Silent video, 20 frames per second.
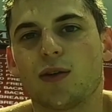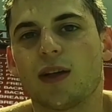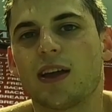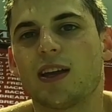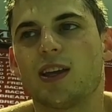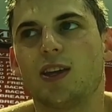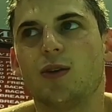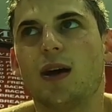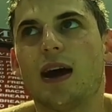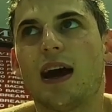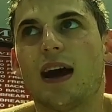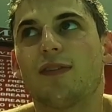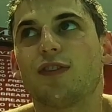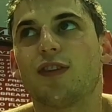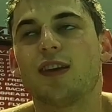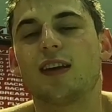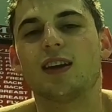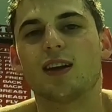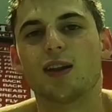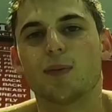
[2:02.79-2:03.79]
and were like, you have
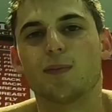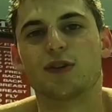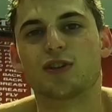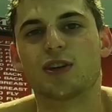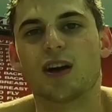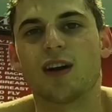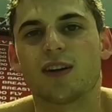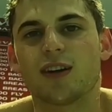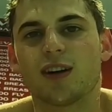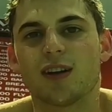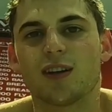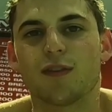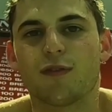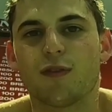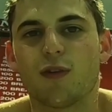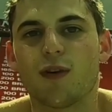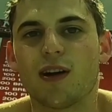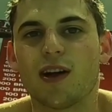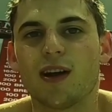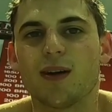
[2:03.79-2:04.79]
to get in the big trial cut in the
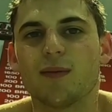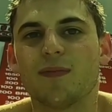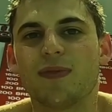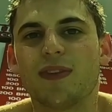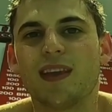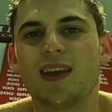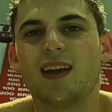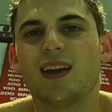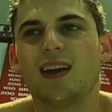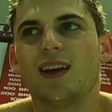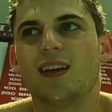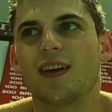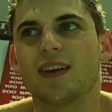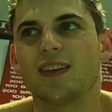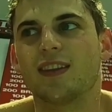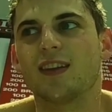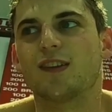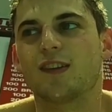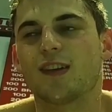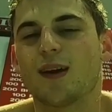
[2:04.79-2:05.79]
four A M.
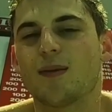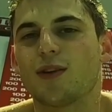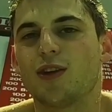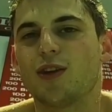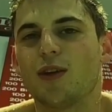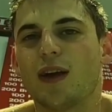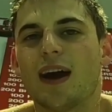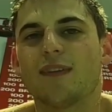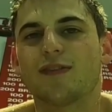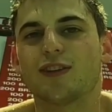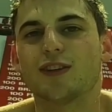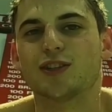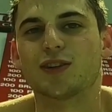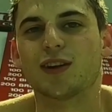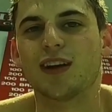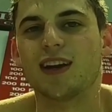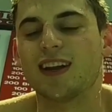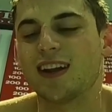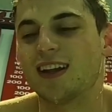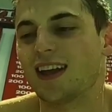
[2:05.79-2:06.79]
Like this summer, you have to
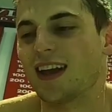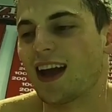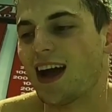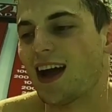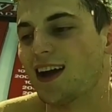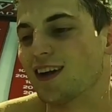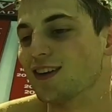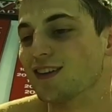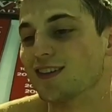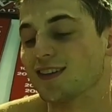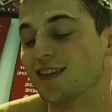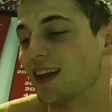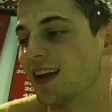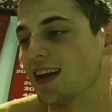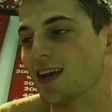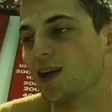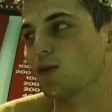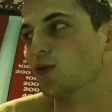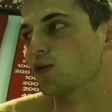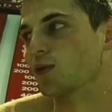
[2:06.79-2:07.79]
train. And like, I just,
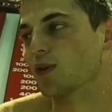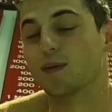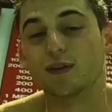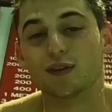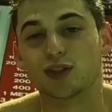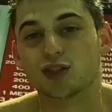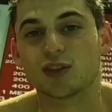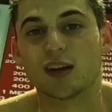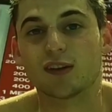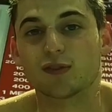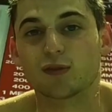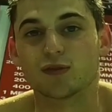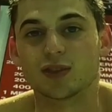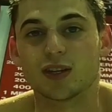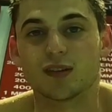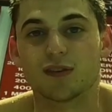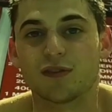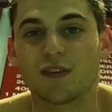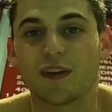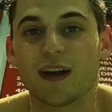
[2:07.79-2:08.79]
like, it was one of those stressful
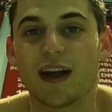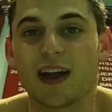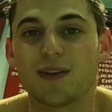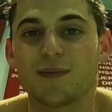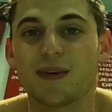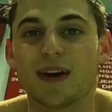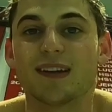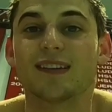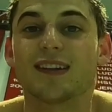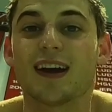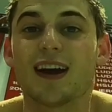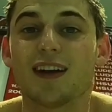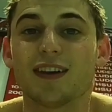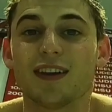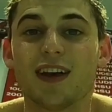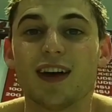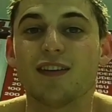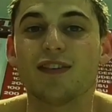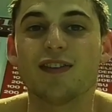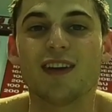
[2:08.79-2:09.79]
things where I had in my entire
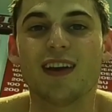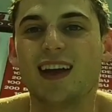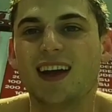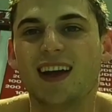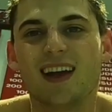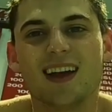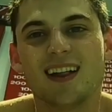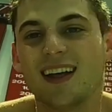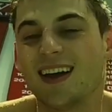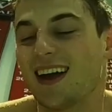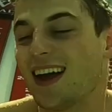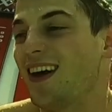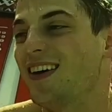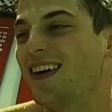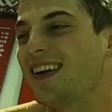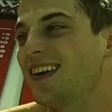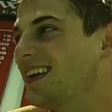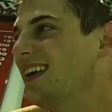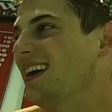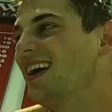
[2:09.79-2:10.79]
life. Like,
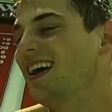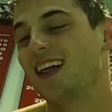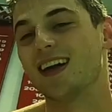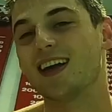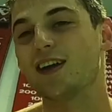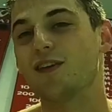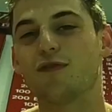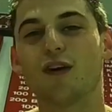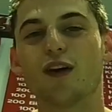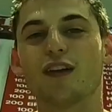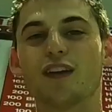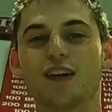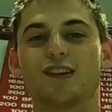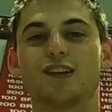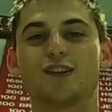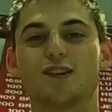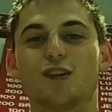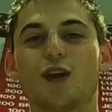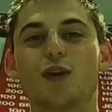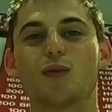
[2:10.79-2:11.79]
like it felt like
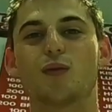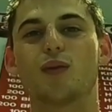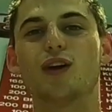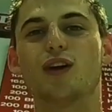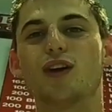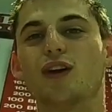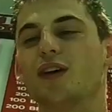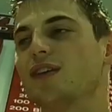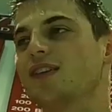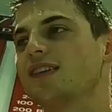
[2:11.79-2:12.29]
so real. It